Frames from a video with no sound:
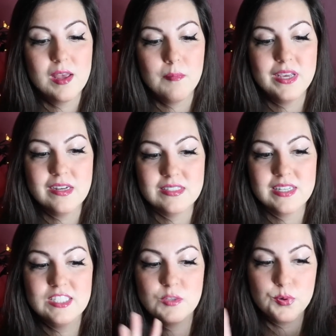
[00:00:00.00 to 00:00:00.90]
because
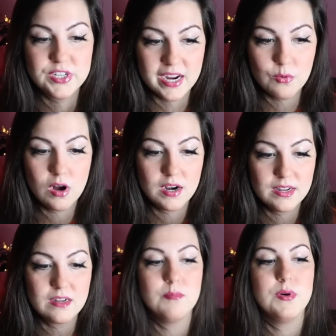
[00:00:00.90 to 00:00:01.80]
it's pretty
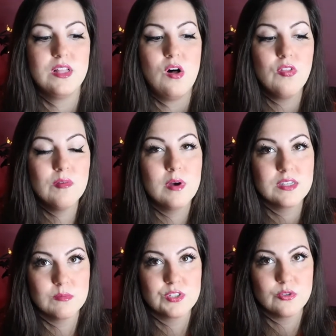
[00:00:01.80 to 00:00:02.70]
ironic, but all the
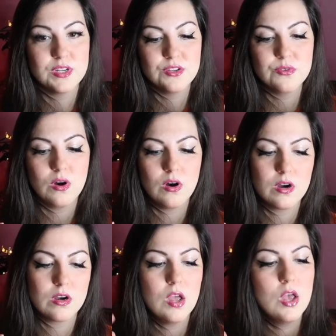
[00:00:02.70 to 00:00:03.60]
mugs I'm showing you
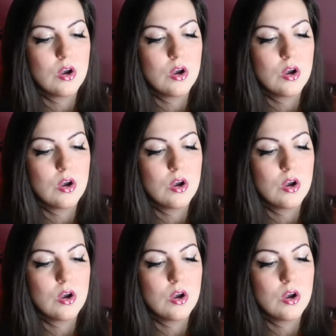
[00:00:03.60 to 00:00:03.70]
are